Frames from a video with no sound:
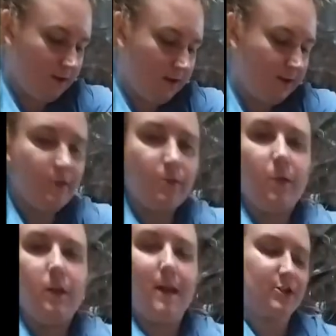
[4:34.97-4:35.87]
And here's
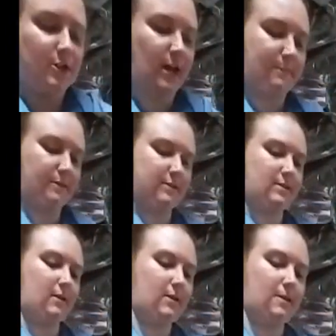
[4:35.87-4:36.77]
where the magic
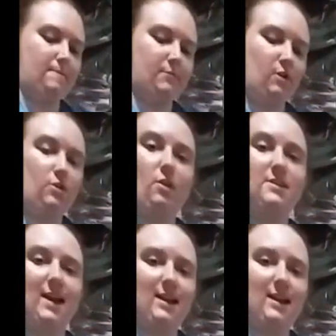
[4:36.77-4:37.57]
happens. You notice